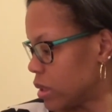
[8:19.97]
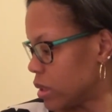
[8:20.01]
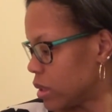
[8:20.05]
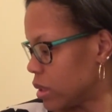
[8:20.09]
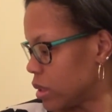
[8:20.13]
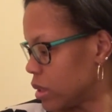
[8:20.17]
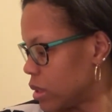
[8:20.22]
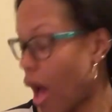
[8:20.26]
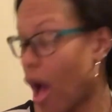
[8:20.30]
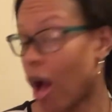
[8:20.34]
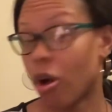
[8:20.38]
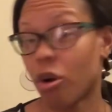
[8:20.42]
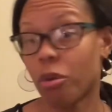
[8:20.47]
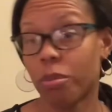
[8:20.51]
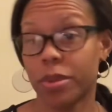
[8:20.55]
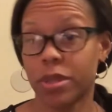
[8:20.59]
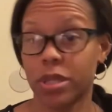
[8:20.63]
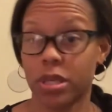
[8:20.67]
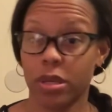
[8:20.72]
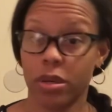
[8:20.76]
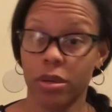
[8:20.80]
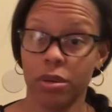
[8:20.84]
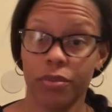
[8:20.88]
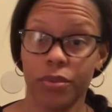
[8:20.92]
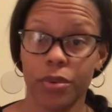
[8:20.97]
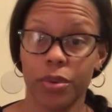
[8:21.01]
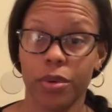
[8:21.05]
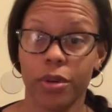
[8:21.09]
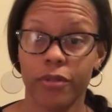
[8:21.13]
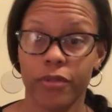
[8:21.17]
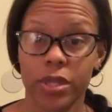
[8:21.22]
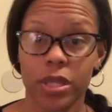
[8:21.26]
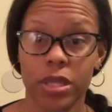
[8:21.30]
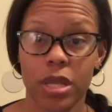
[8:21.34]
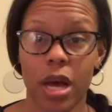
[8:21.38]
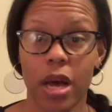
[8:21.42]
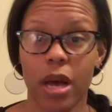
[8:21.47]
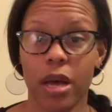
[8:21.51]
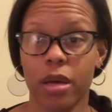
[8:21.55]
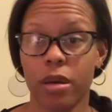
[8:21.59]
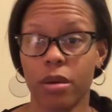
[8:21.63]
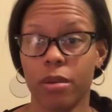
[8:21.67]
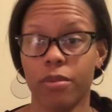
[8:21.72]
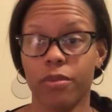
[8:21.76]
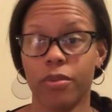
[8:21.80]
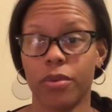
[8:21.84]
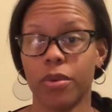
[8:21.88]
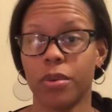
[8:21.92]
I hope it's helpful. If it's not
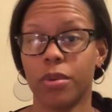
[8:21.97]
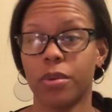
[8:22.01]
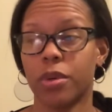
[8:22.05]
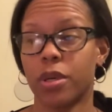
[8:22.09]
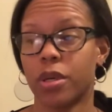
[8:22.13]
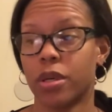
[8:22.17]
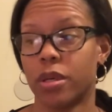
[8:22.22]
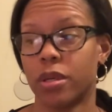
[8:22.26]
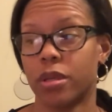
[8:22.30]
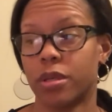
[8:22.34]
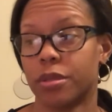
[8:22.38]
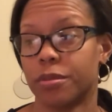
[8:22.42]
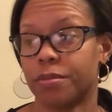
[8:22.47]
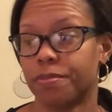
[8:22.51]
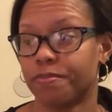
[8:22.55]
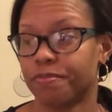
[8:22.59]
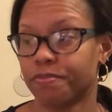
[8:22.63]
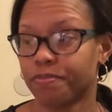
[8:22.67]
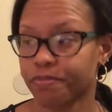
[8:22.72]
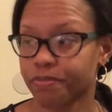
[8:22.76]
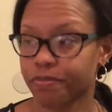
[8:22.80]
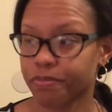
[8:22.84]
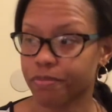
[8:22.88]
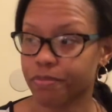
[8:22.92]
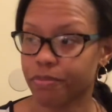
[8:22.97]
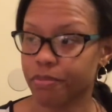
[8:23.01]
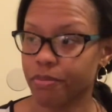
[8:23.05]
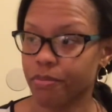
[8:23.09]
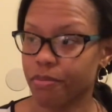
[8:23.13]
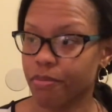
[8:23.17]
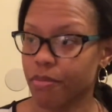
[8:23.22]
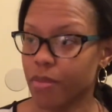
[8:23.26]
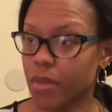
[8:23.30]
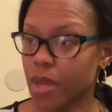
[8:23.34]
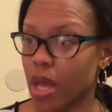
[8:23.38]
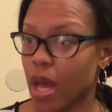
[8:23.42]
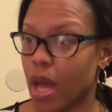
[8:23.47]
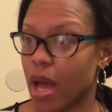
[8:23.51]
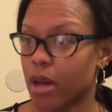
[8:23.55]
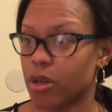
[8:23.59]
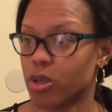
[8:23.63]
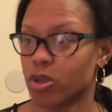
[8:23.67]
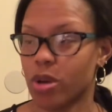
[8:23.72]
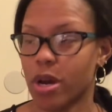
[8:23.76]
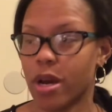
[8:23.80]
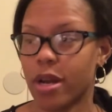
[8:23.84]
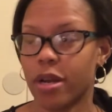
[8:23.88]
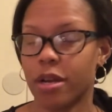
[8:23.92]
helpful, I'll
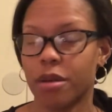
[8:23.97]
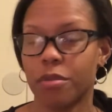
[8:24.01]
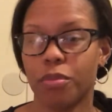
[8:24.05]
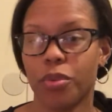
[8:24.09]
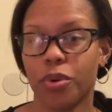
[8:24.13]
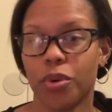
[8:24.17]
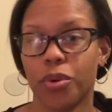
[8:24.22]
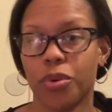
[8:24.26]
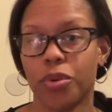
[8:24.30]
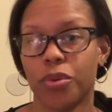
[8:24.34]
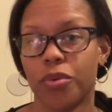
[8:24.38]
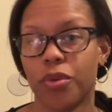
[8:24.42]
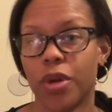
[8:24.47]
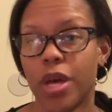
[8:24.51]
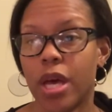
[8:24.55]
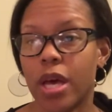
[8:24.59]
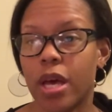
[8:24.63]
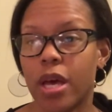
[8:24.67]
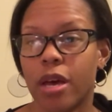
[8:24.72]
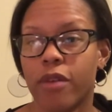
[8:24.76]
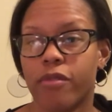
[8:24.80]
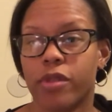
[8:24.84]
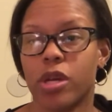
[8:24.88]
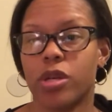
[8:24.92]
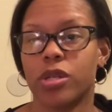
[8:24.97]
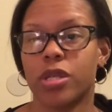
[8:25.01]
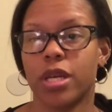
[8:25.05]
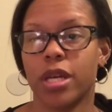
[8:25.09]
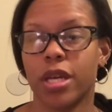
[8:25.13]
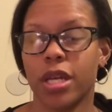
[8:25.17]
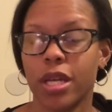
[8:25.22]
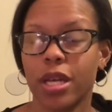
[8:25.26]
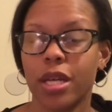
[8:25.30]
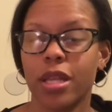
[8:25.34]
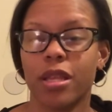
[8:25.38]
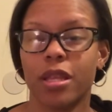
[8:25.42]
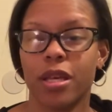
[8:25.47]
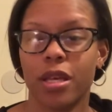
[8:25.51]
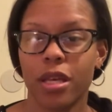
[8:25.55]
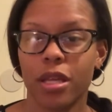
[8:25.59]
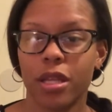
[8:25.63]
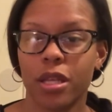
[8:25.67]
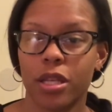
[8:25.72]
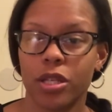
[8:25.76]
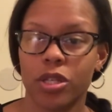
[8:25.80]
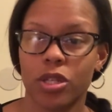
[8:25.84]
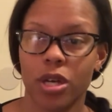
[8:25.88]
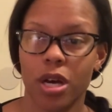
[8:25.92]
try to improve. If there's anything
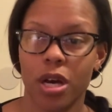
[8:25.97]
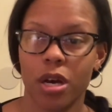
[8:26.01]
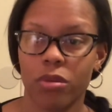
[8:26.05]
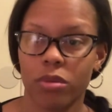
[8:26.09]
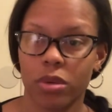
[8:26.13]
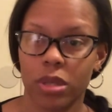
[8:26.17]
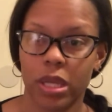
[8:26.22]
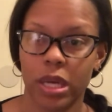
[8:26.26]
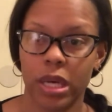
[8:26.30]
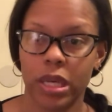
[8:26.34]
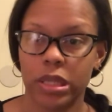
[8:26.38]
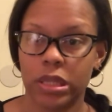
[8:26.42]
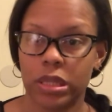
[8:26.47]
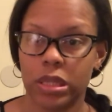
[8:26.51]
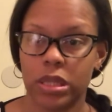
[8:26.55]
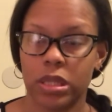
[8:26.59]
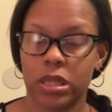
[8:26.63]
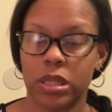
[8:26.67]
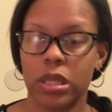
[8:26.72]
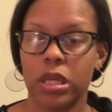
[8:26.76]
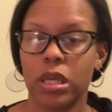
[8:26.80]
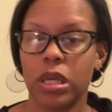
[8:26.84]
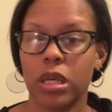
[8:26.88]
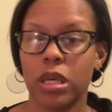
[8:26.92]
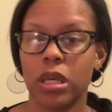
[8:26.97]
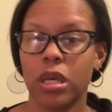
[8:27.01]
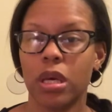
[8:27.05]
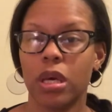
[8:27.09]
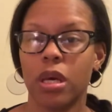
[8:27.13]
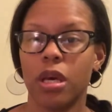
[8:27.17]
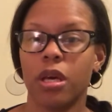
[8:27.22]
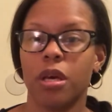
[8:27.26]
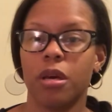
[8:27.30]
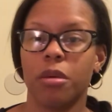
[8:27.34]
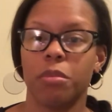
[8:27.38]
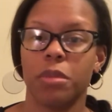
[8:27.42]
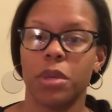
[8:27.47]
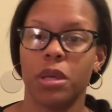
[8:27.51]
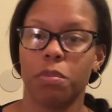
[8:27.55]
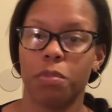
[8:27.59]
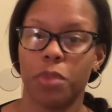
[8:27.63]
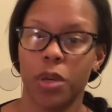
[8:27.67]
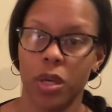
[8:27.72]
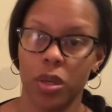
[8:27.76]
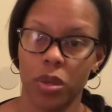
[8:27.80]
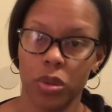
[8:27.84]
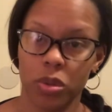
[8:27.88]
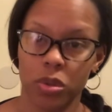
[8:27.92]
that y'all would like to see me
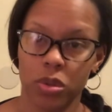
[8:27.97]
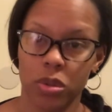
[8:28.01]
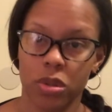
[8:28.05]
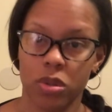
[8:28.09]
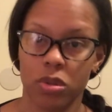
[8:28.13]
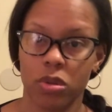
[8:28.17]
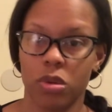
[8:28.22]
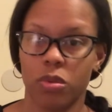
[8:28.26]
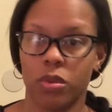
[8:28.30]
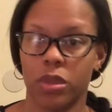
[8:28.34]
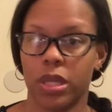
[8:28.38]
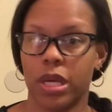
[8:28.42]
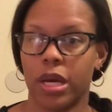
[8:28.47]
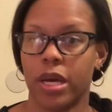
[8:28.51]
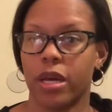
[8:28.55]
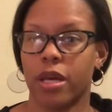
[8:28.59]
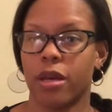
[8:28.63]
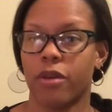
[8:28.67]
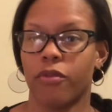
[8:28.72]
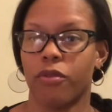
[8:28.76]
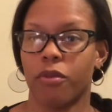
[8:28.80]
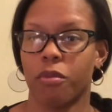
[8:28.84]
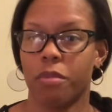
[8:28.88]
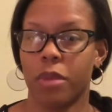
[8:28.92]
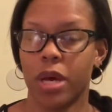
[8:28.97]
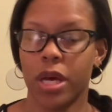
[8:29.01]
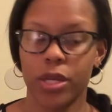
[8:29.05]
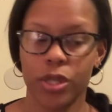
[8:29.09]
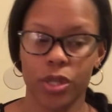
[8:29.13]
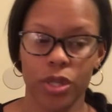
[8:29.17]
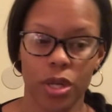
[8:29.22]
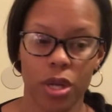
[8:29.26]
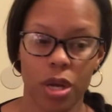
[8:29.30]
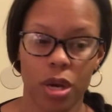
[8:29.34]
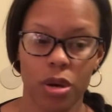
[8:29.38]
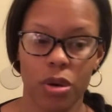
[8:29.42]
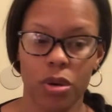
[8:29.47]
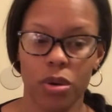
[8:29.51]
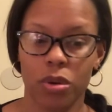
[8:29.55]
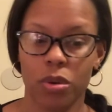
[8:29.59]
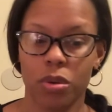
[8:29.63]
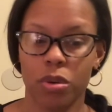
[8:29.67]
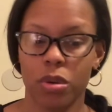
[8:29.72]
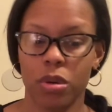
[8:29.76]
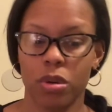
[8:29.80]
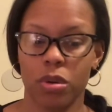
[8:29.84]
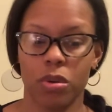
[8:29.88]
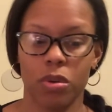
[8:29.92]
post, or would like information
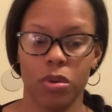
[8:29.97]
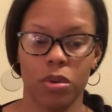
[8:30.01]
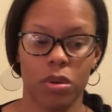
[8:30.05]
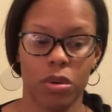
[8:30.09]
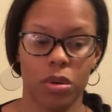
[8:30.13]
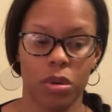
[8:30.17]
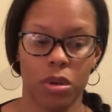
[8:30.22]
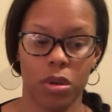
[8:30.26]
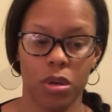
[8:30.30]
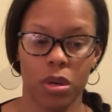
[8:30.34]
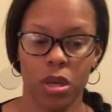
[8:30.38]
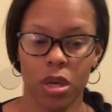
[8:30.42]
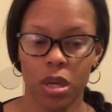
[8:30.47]
on, or